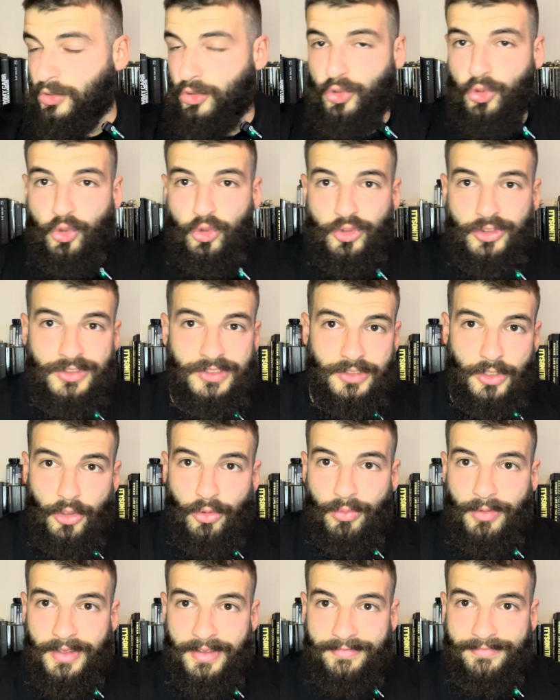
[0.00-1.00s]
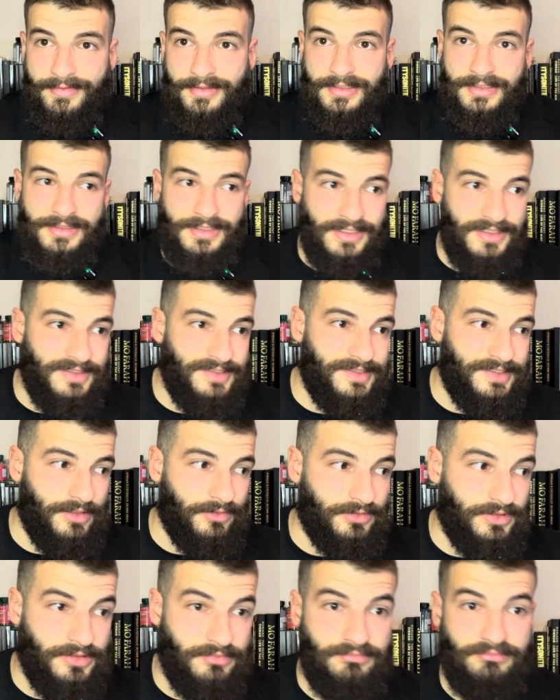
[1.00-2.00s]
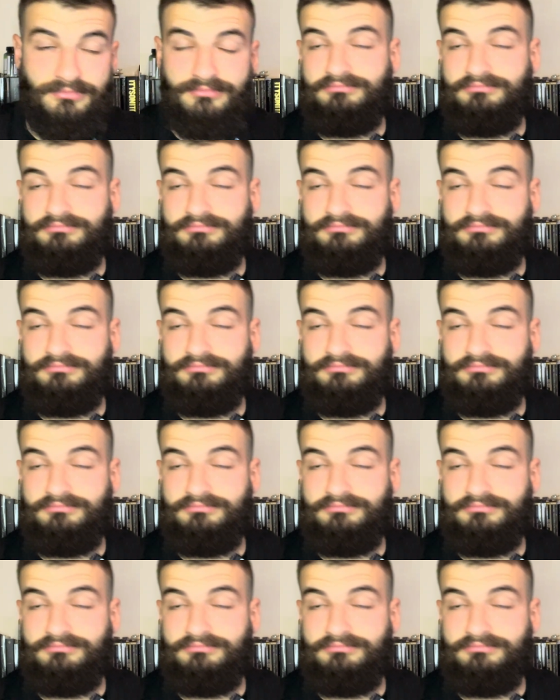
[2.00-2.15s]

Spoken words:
goods or whatever and then sell them,